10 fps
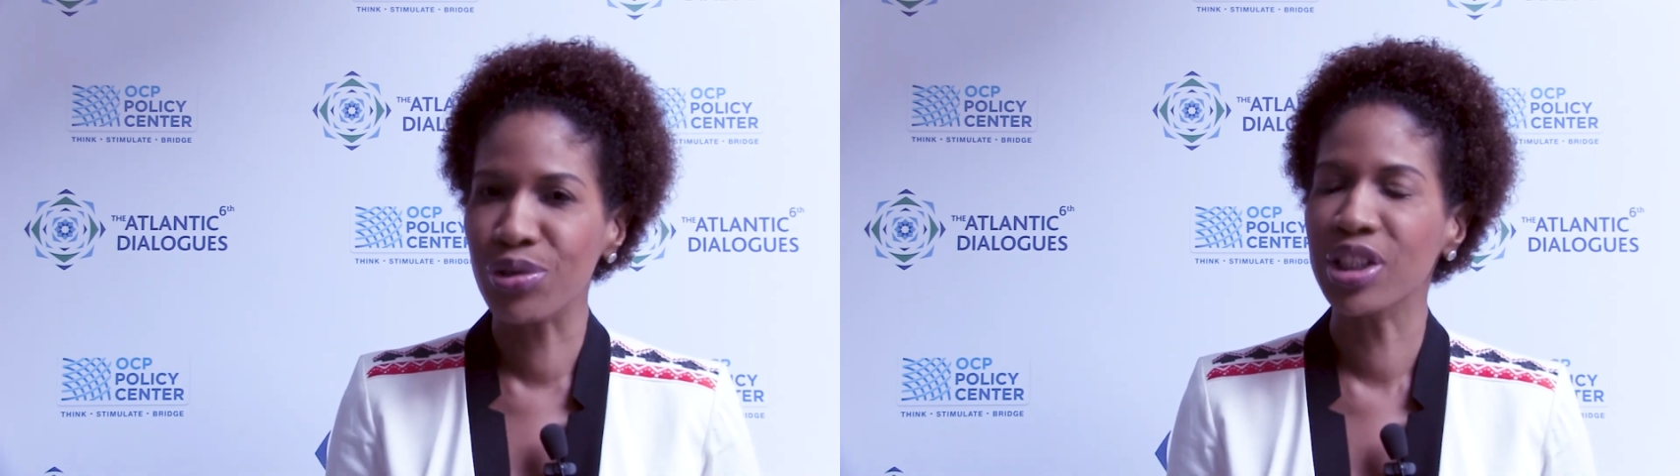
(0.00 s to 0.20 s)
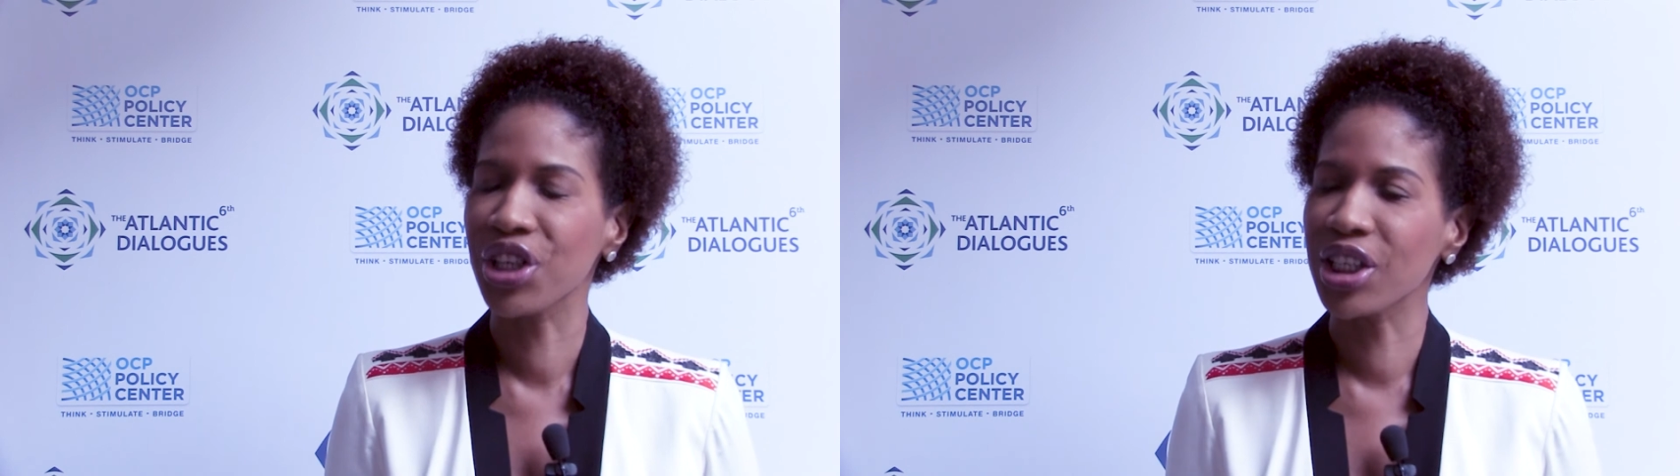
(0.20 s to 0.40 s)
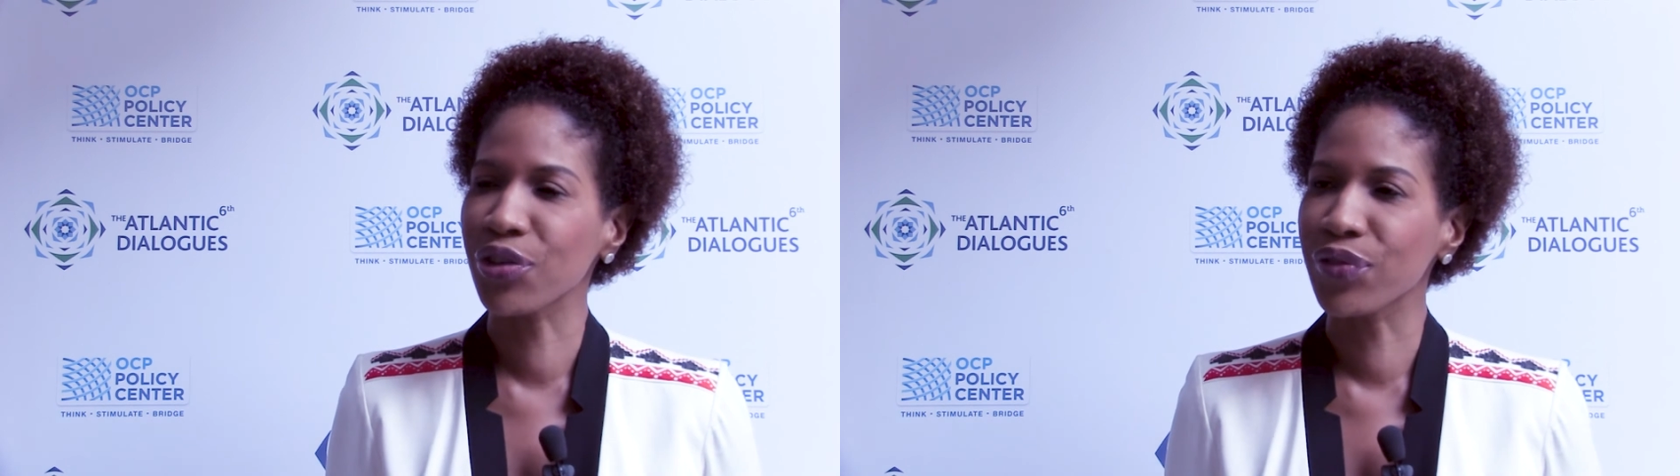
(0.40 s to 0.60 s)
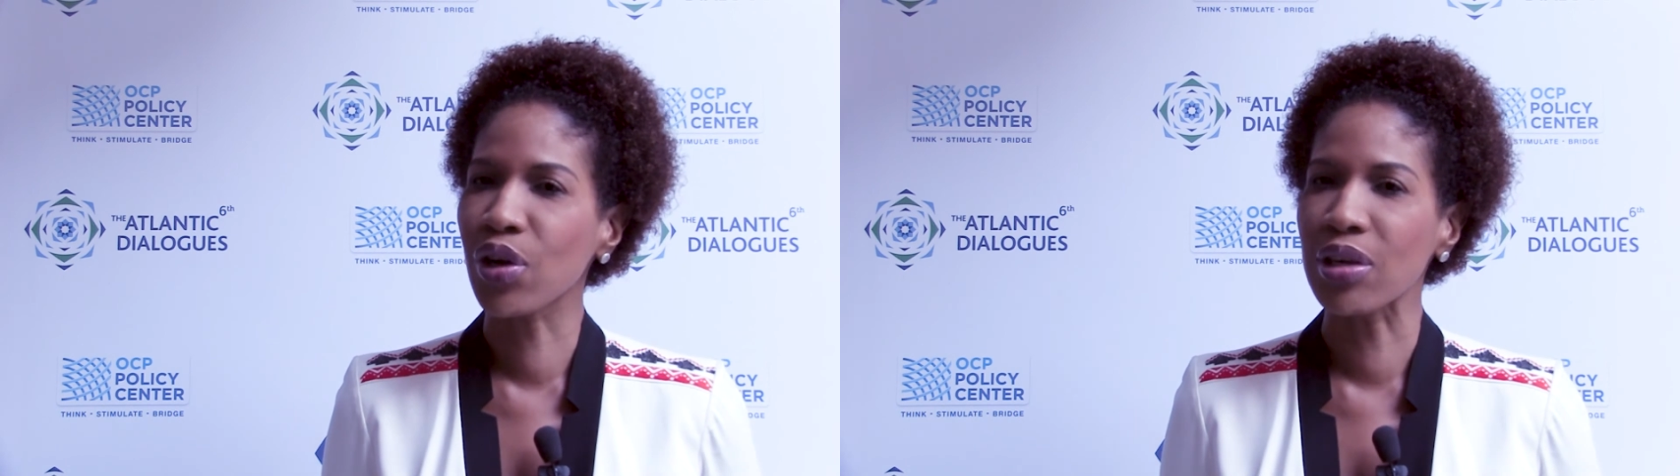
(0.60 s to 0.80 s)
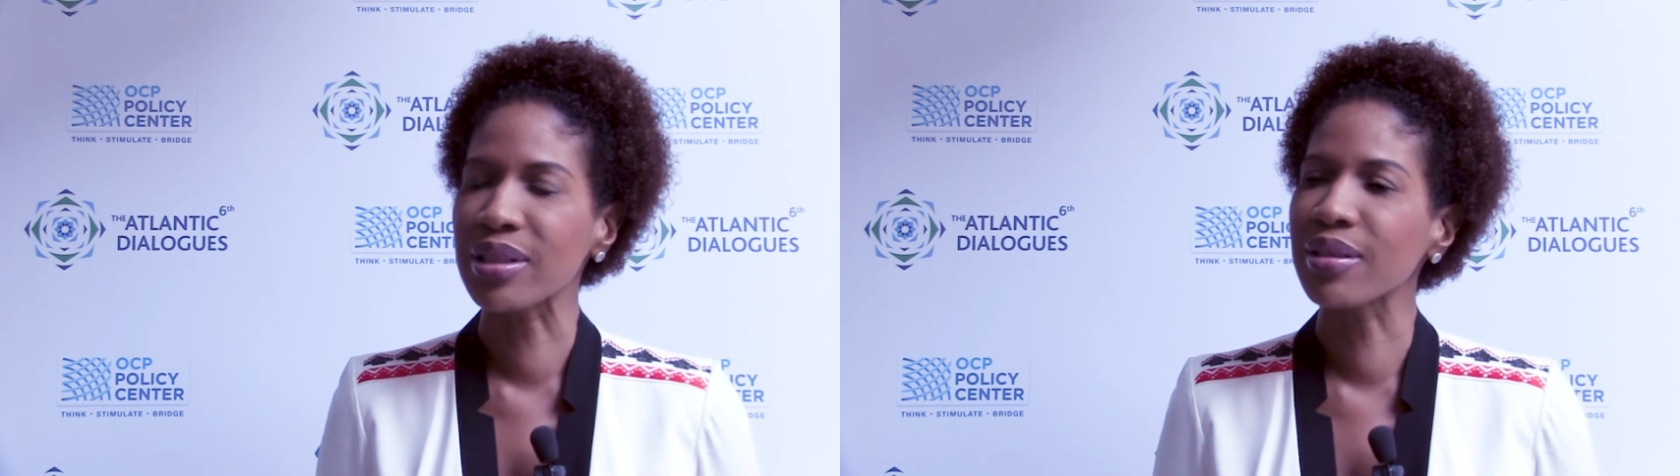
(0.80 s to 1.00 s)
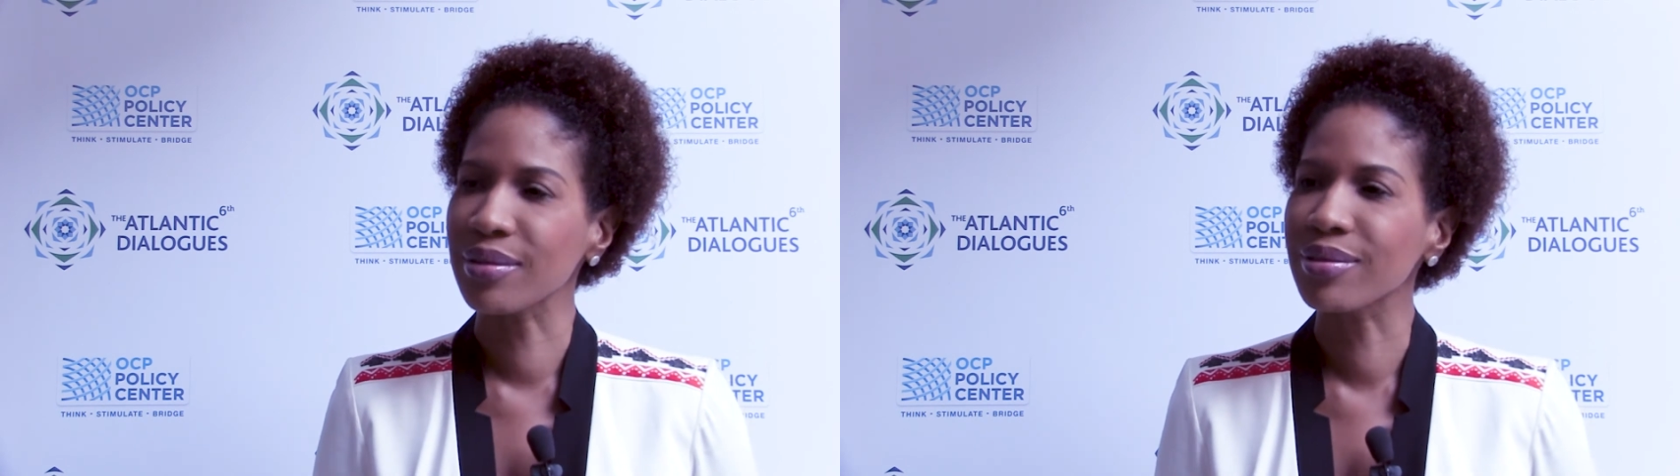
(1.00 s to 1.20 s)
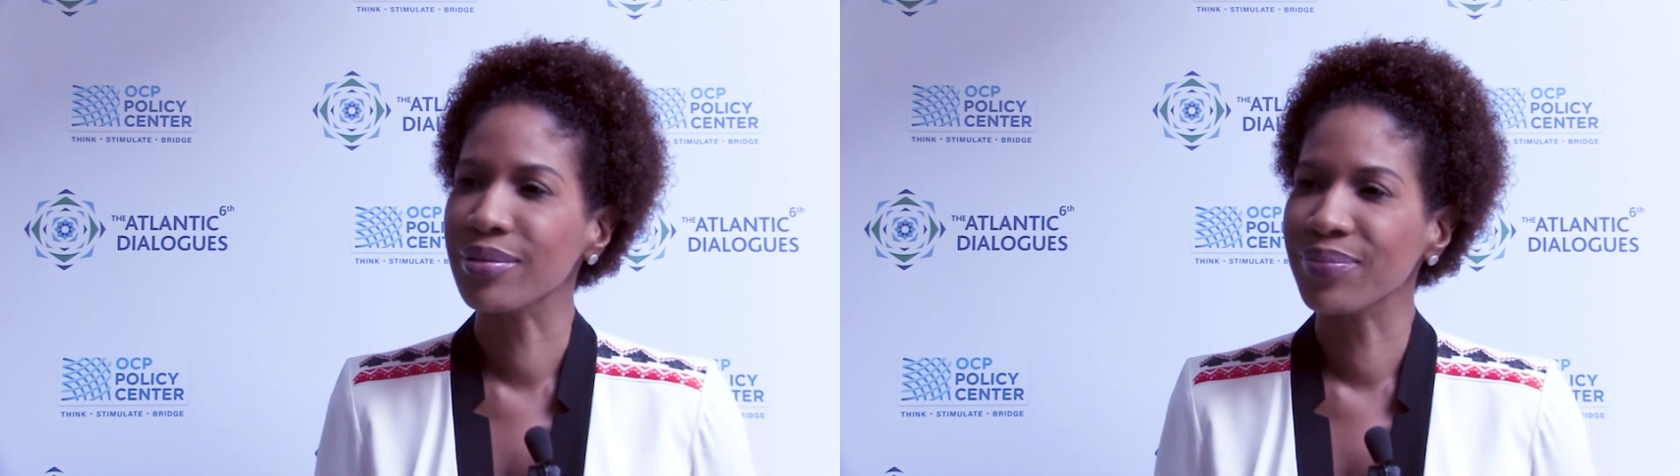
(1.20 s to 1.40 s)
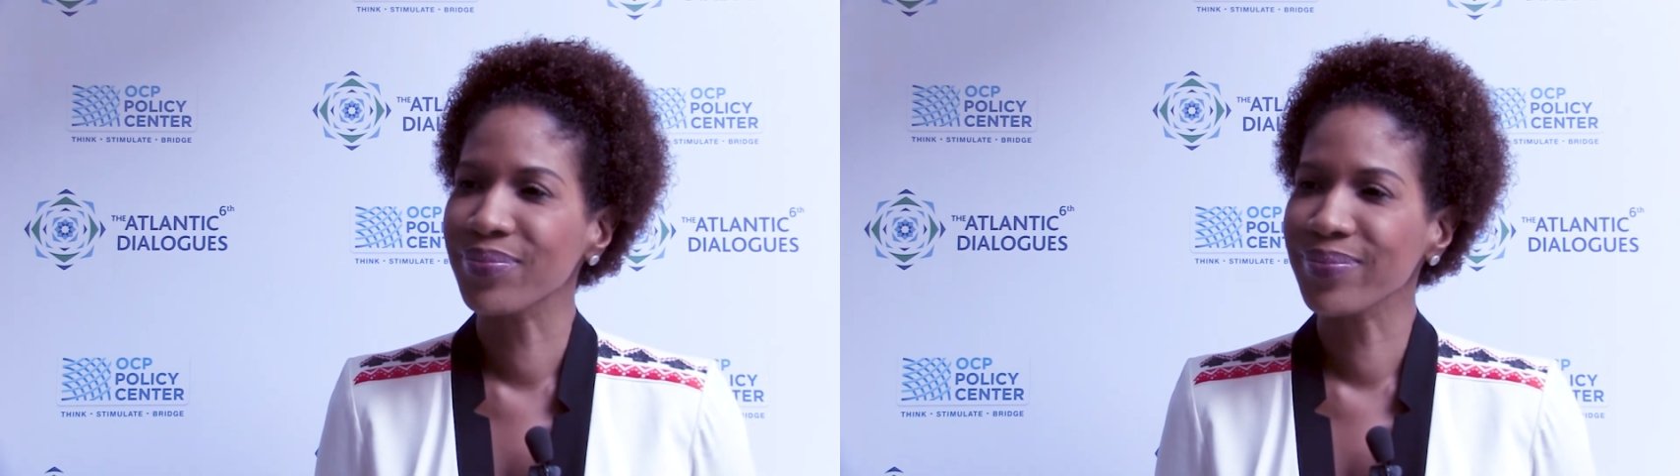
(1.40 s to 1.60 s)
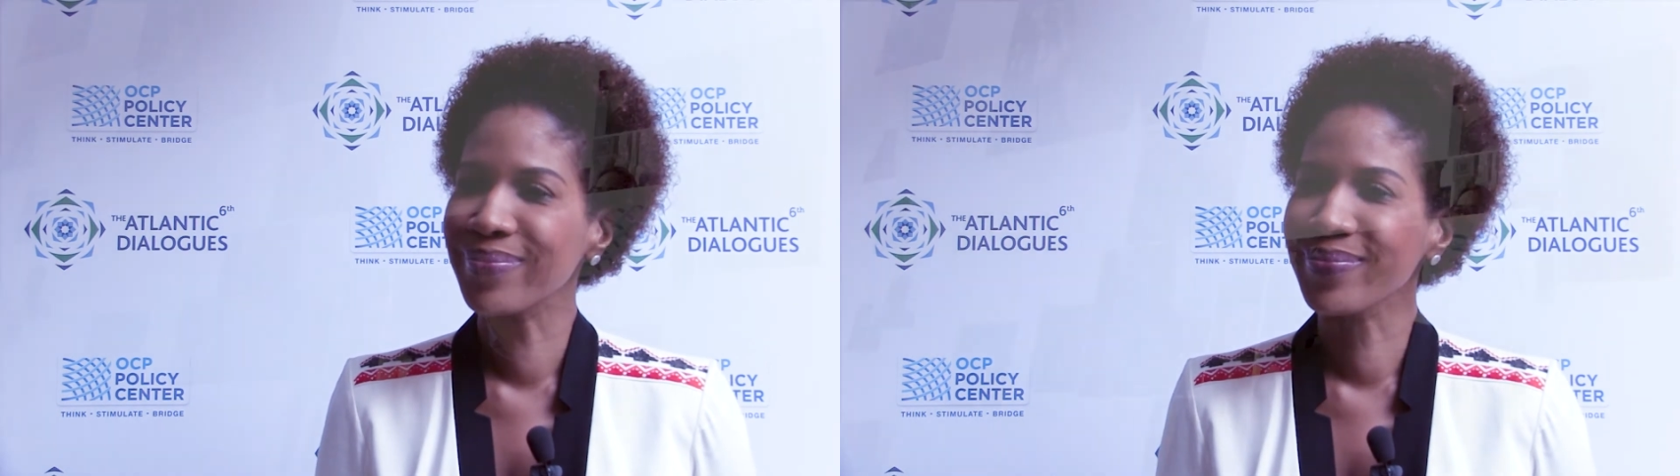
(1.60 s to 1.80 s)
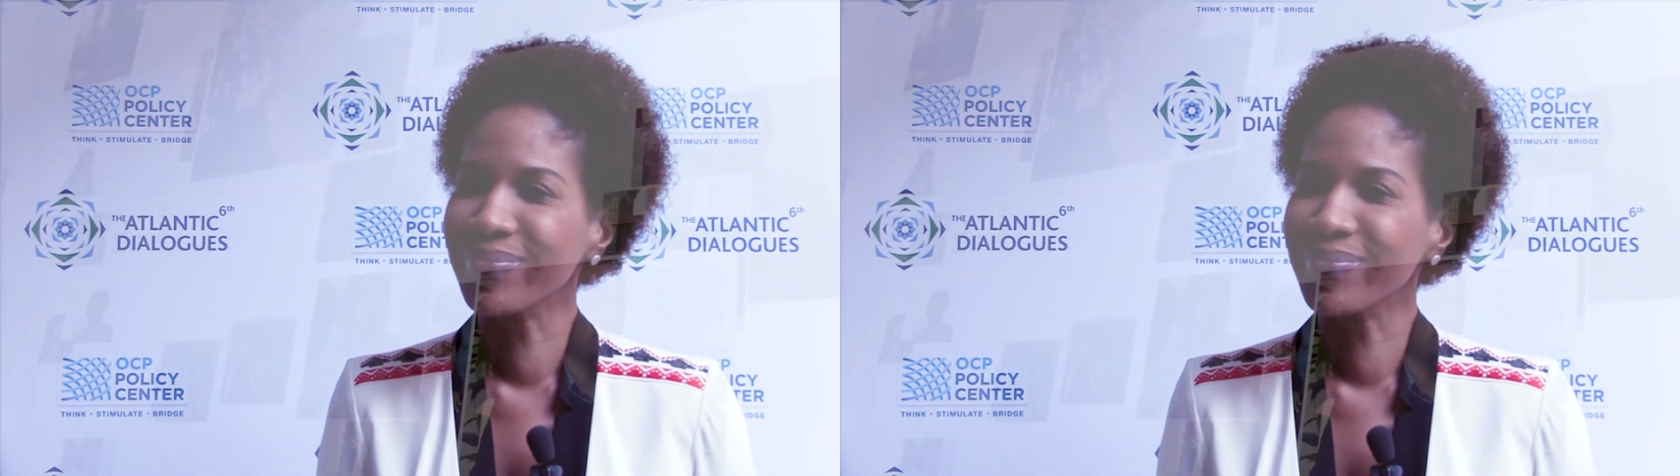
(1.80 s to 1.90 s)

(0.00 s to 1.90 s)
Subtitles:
the change of the continent.